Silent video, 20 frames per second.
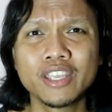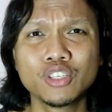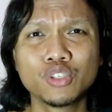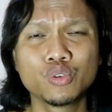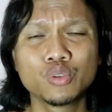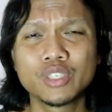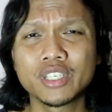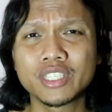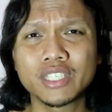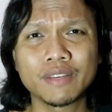
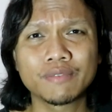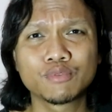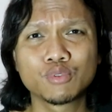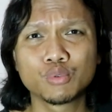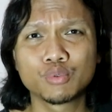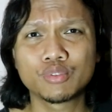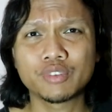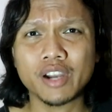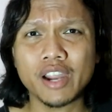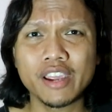You just have
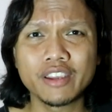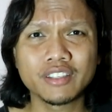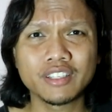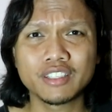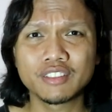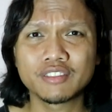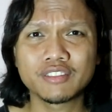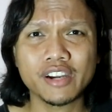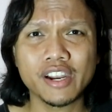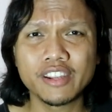to try
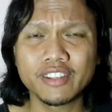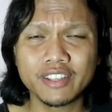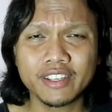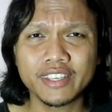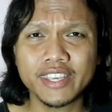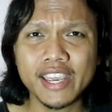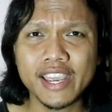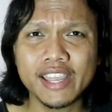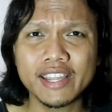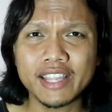it and try it
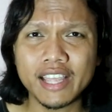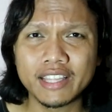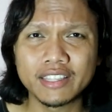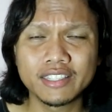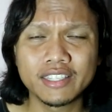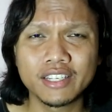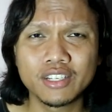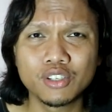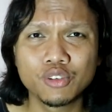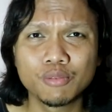again
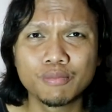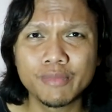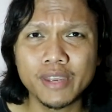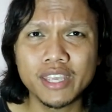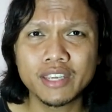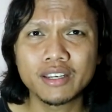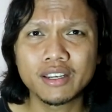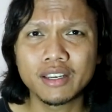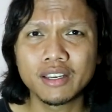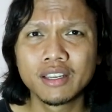until you
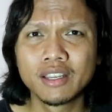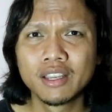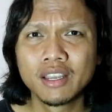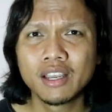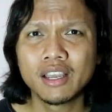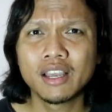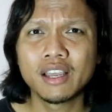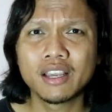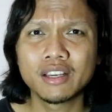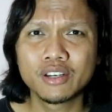make
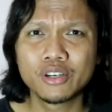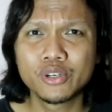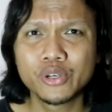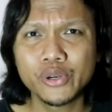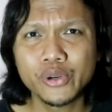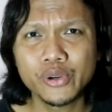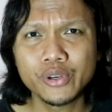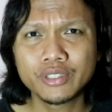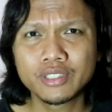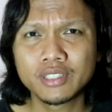a
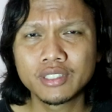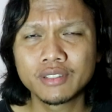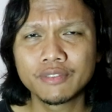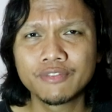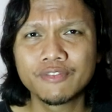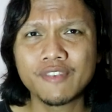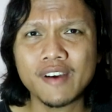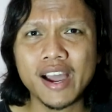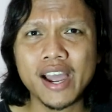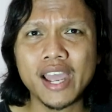good
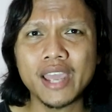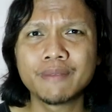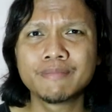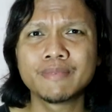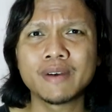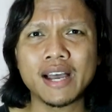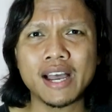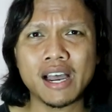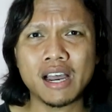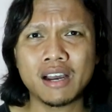
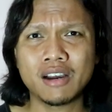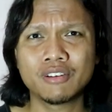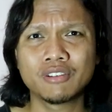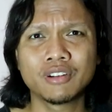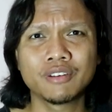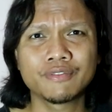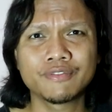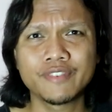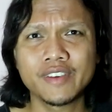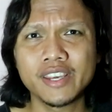five
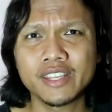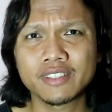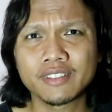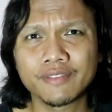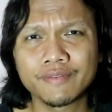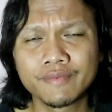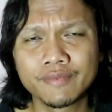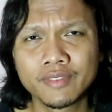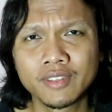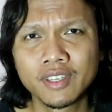out of
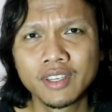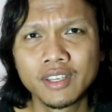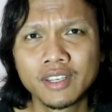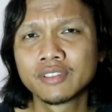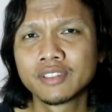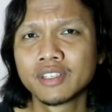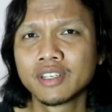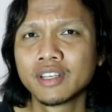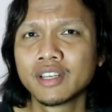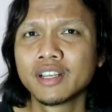it.
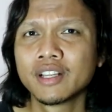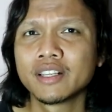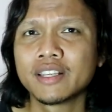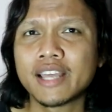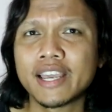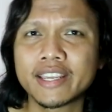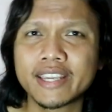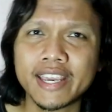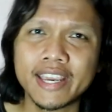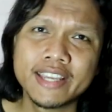
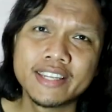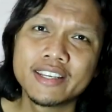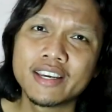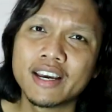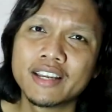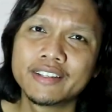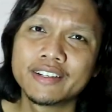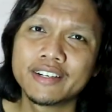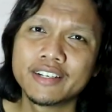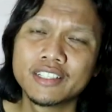Like any
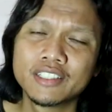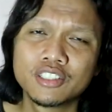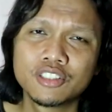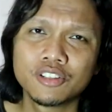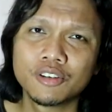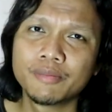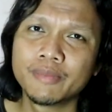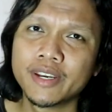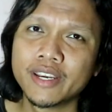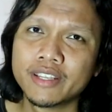other
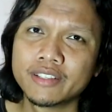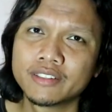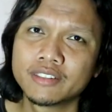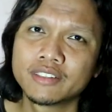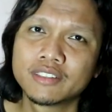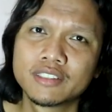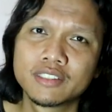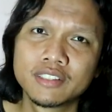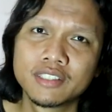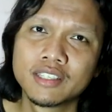
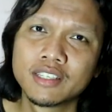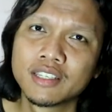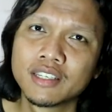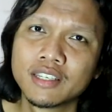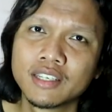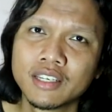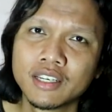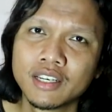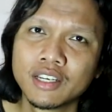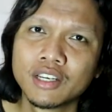instruments,
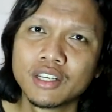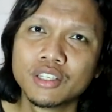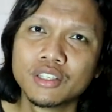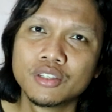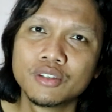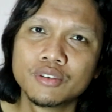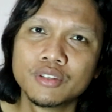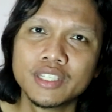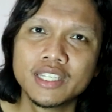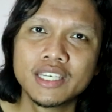
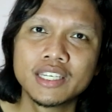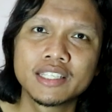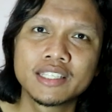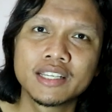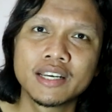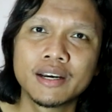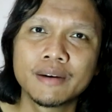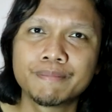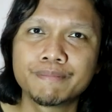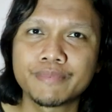you
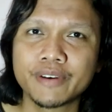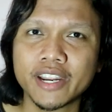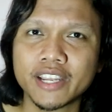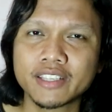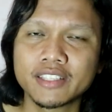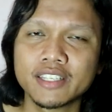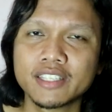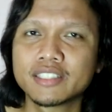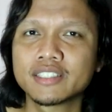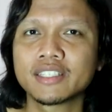need a
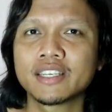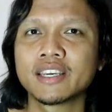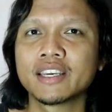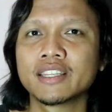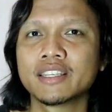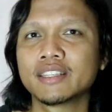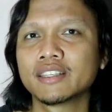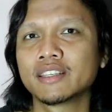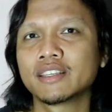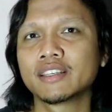practice
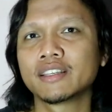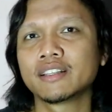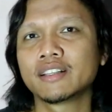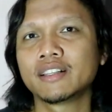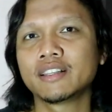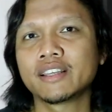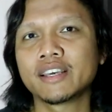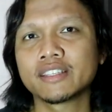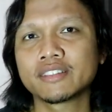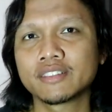and
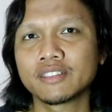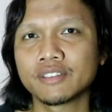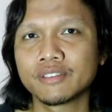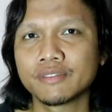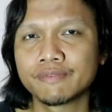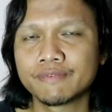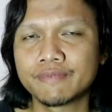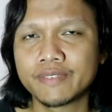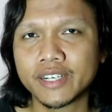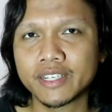a lot
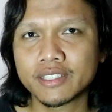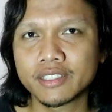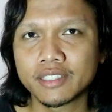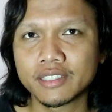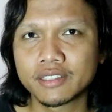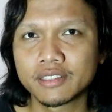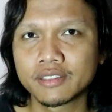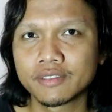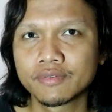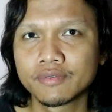of
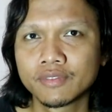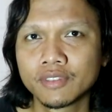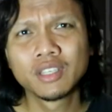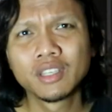practice.